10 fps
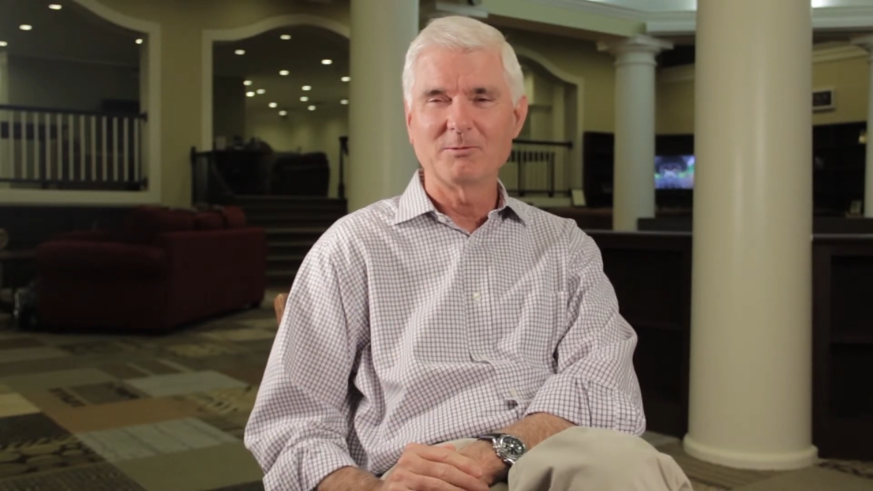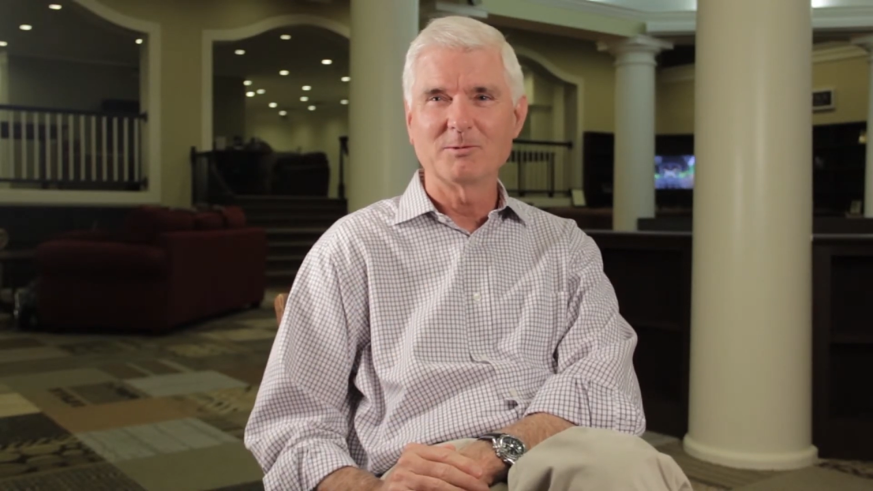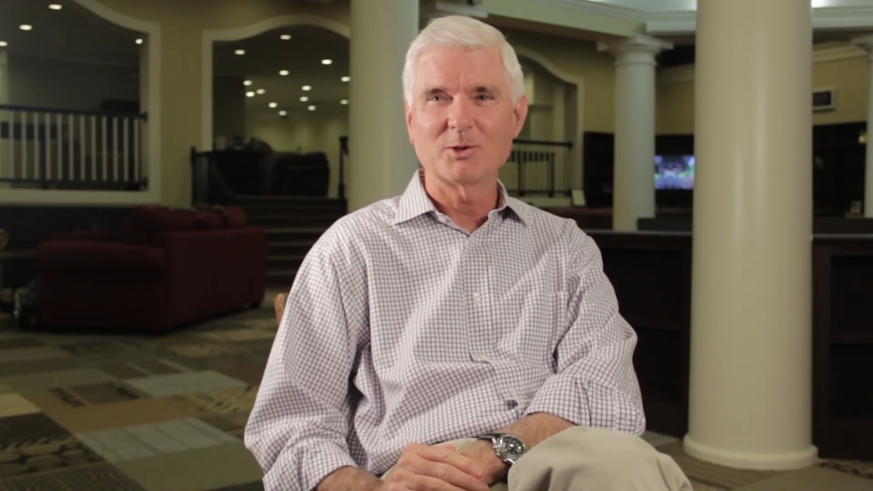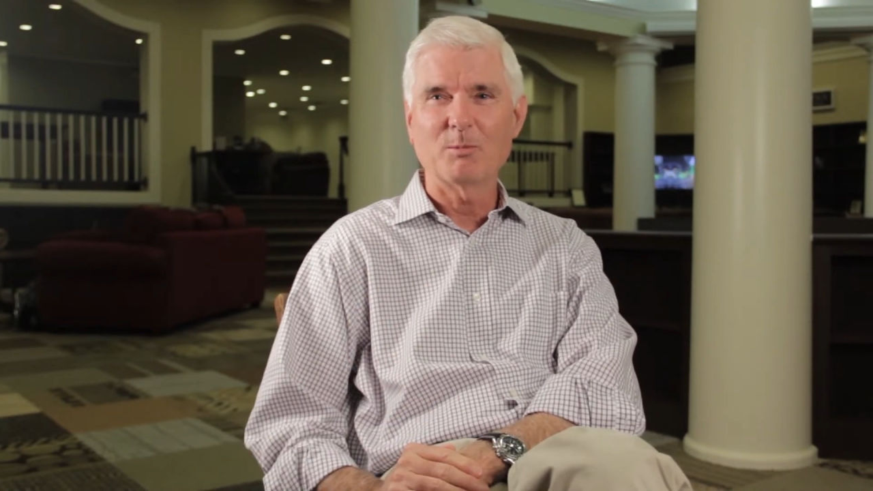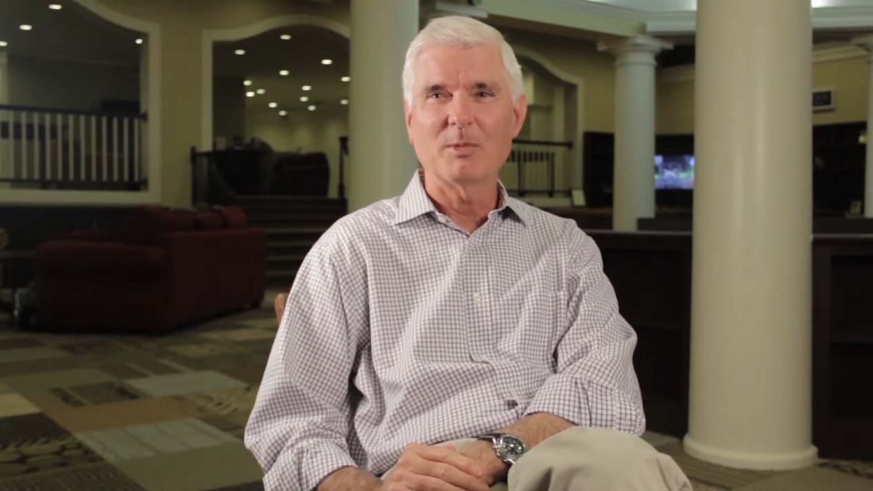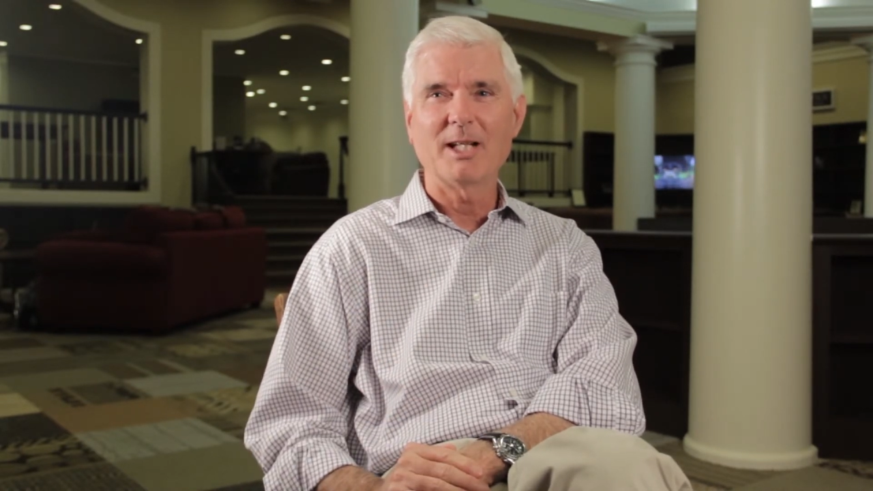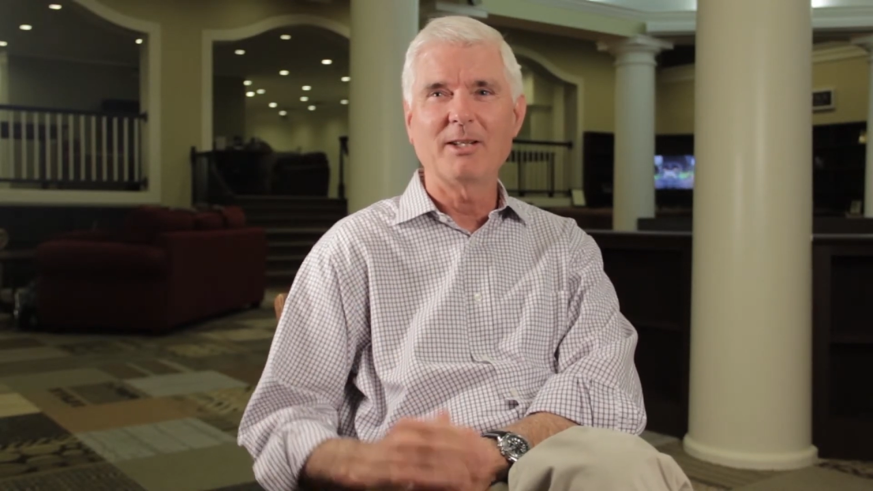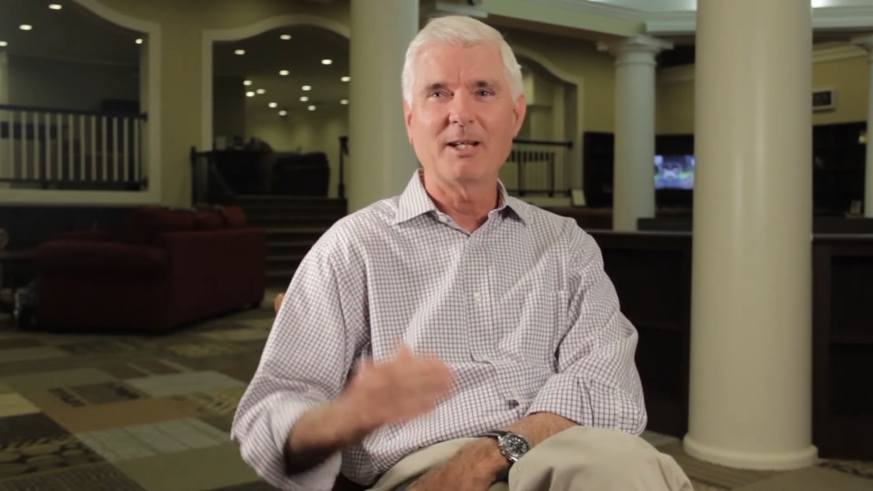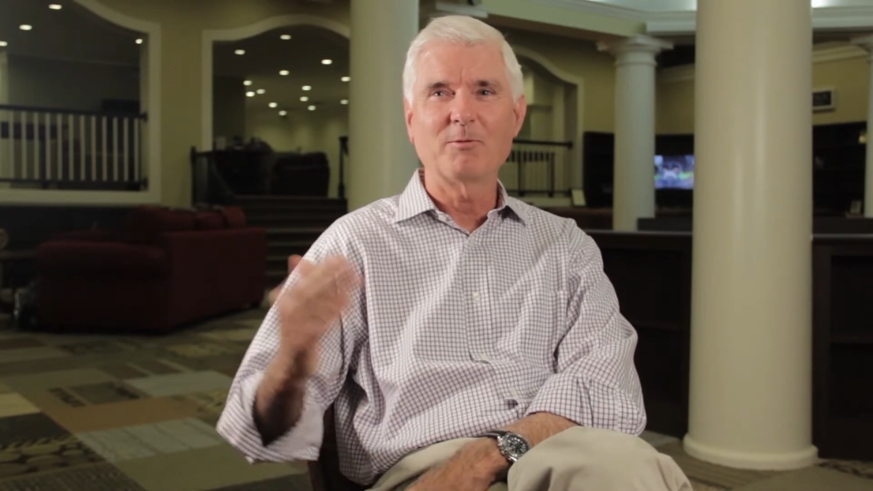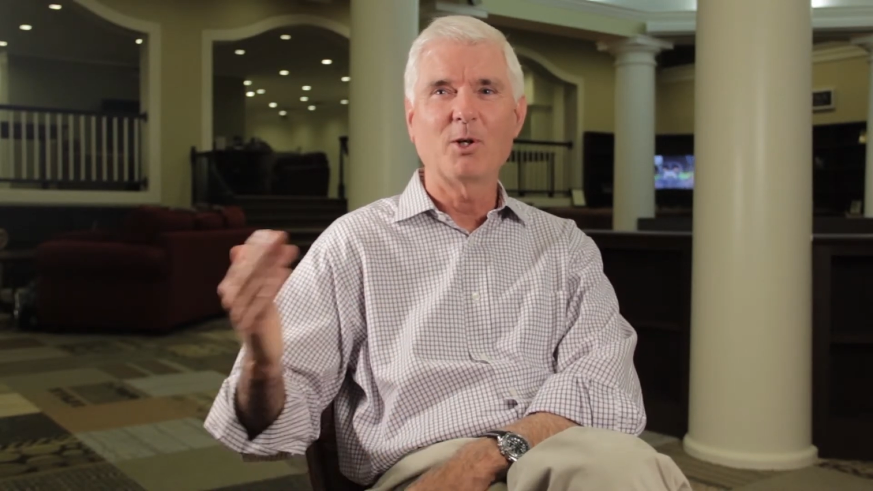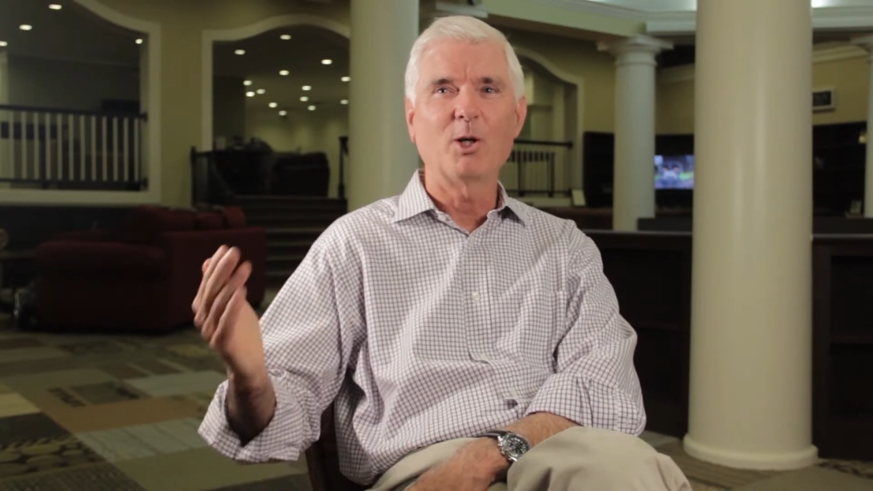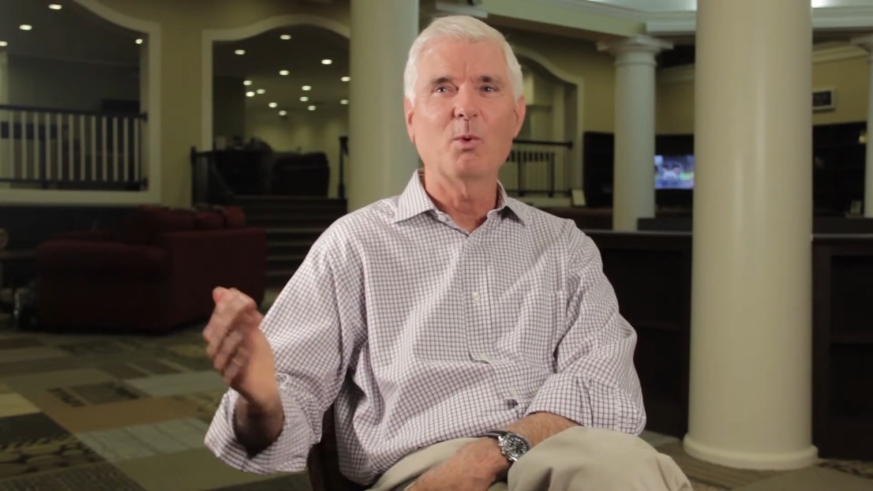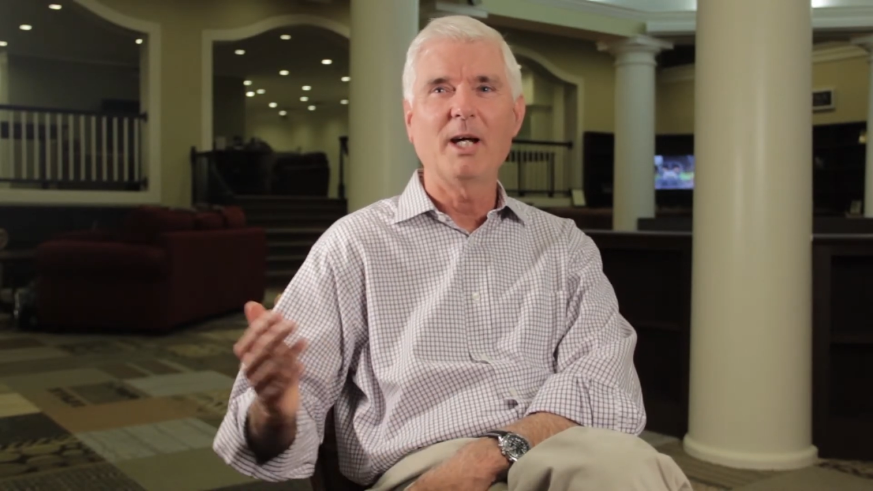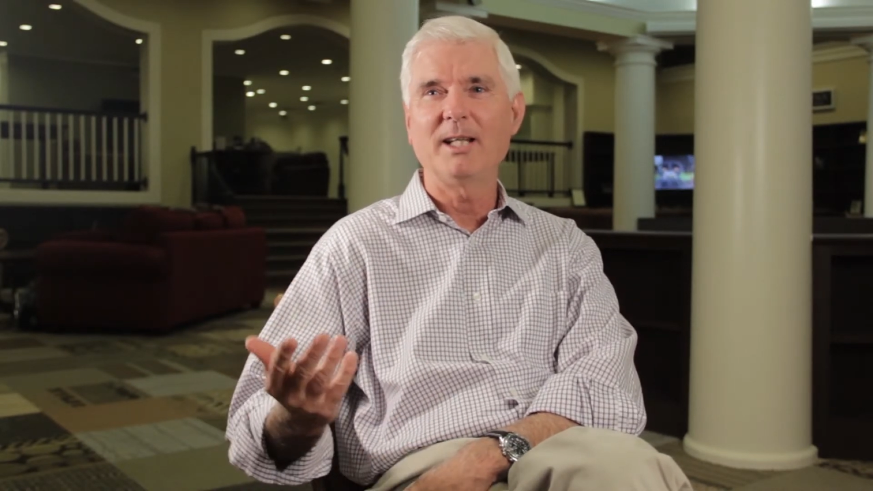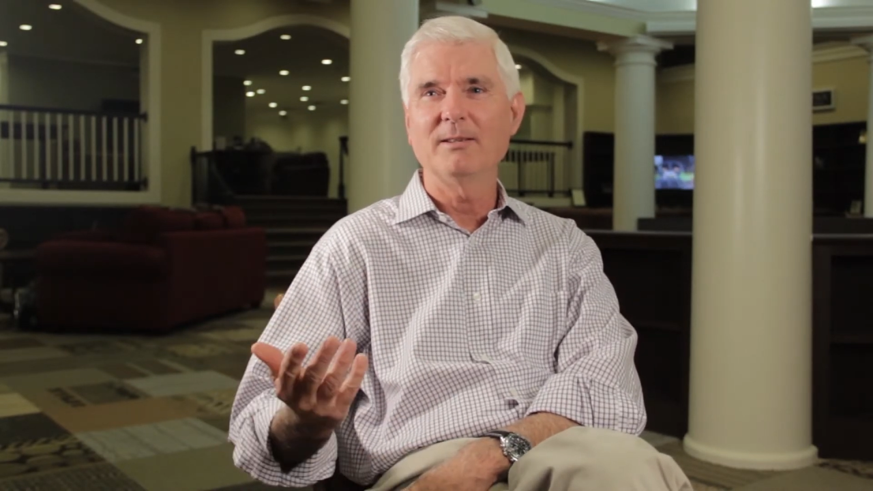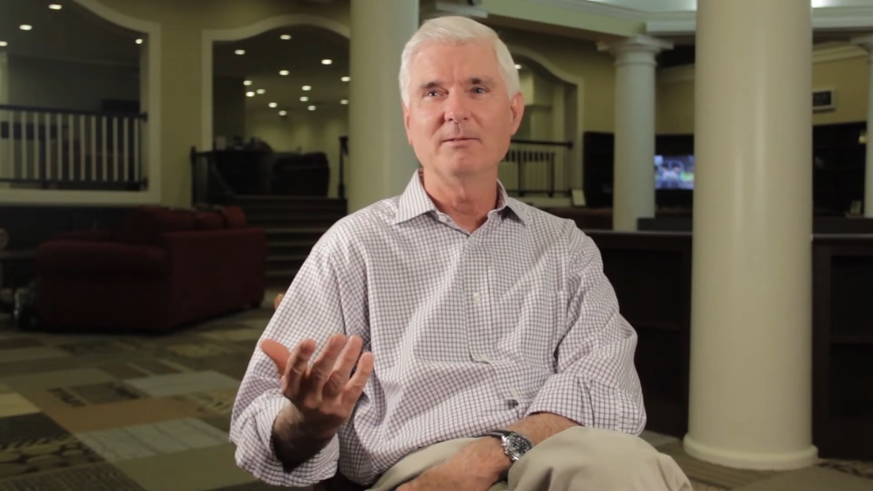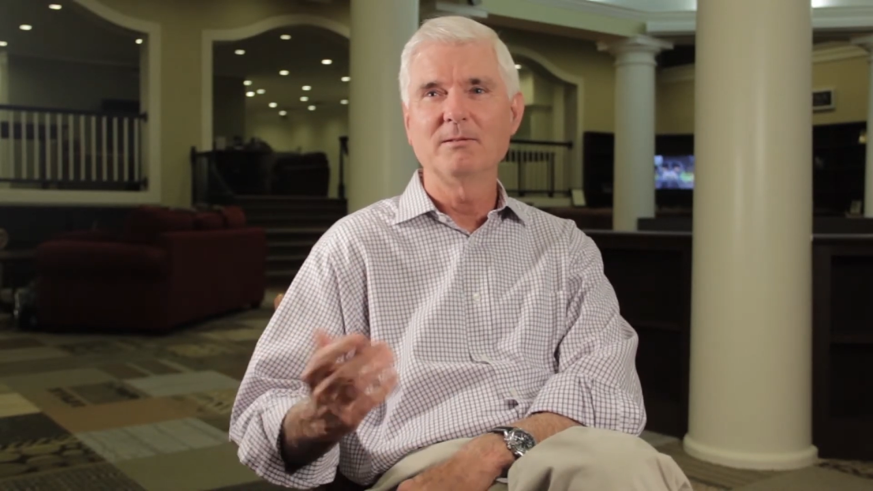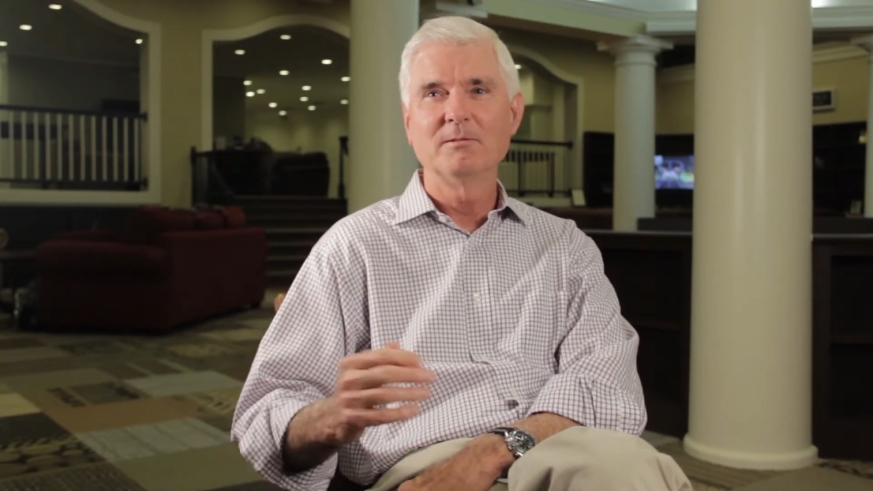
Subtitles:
somebody that far away and